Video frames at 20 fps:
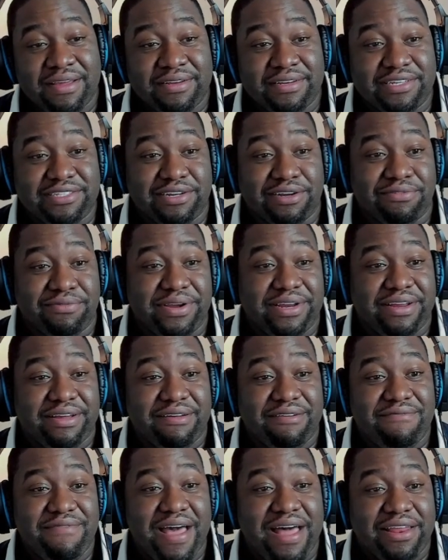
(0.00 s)
This
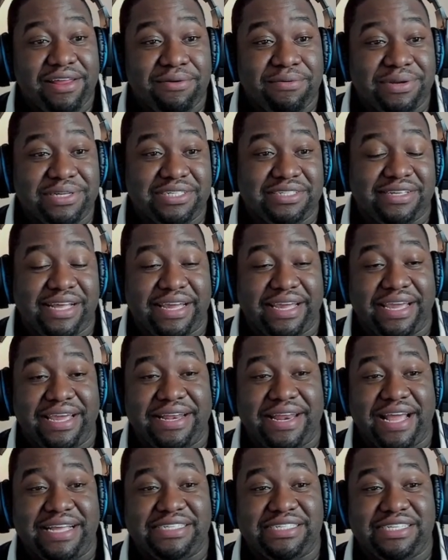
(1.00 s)
Arena of Valor, which is like
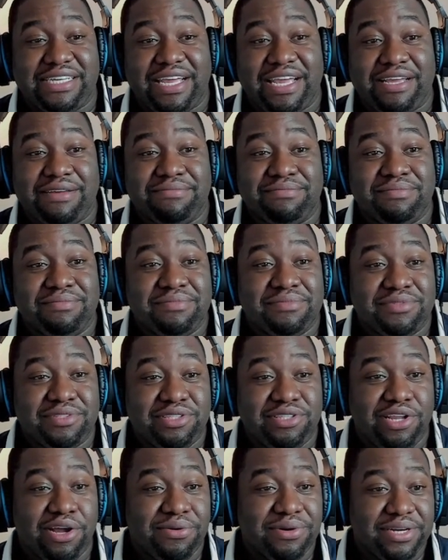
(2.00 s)
in that same
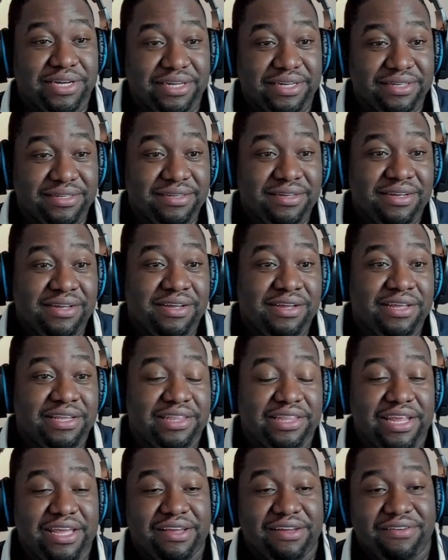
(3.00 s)
Dota,
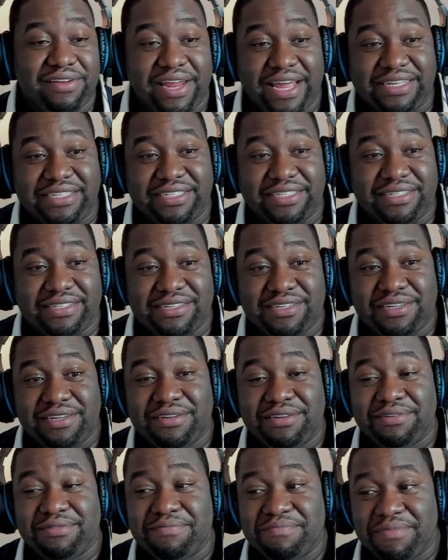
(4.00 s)
League of Legends
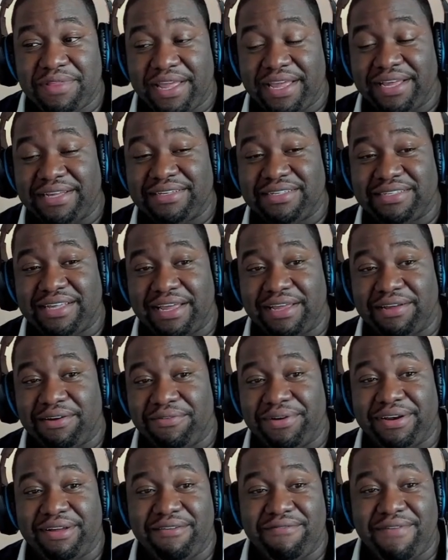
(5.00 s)
thing. That's like
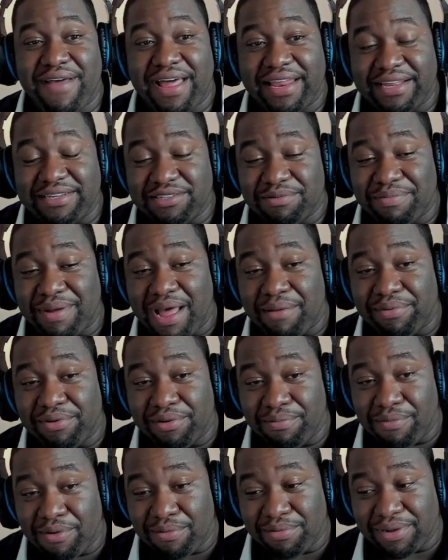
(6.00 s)
Arena of Valor. It's a
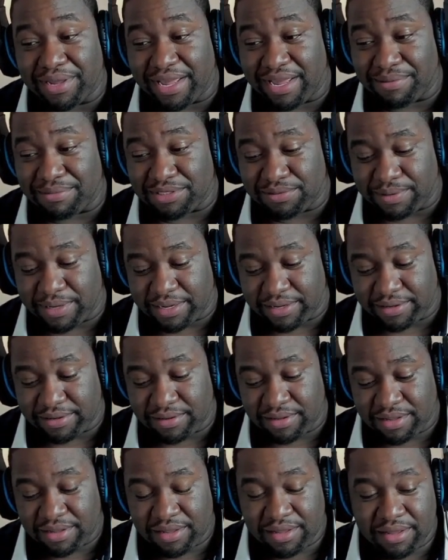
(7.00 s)
popular mobile game as well.
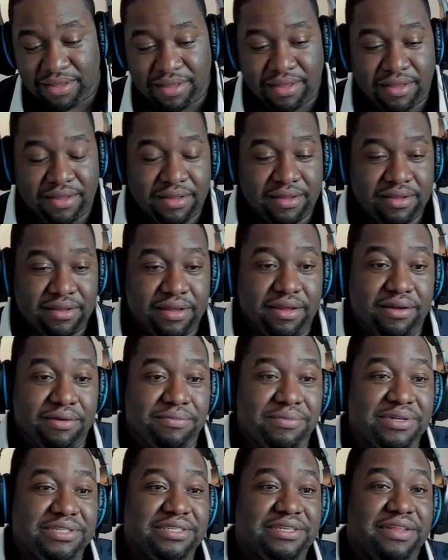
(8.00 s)

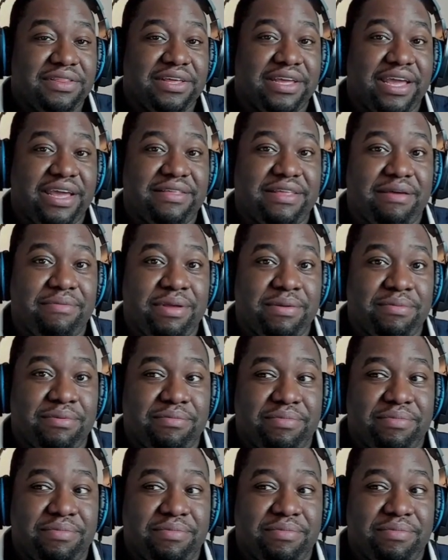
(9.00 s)
Um, what's another game that people